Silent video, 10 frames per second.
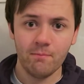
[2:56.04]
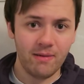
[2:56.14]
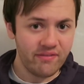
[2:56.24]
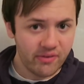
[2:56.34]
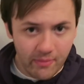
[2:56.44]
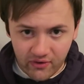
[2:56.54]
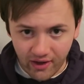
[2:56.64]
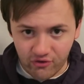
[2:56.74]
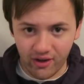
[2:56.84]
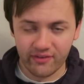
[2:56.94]
Bamford missed
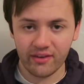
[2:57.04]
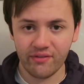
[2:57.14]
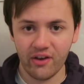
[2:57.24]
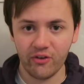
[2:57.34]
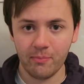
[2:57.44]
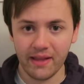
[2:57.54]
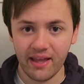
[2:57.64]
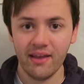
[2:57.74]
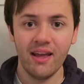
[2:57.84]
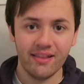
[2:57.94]
that chance in the first
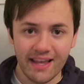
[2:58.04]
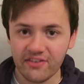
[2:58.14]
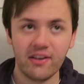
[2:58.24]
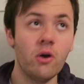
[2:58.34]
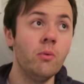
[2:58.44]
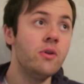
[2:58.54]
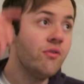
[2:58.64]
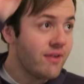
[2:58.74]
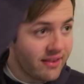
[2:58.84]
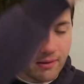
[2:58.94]
minute, Leicester go up the
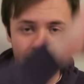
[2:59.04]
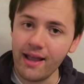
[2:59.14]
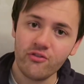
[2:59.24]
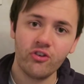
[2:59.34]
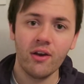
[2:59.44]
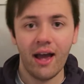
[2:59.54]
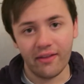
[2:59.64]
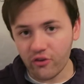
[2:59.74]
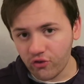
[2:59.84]
other end of the pitch and they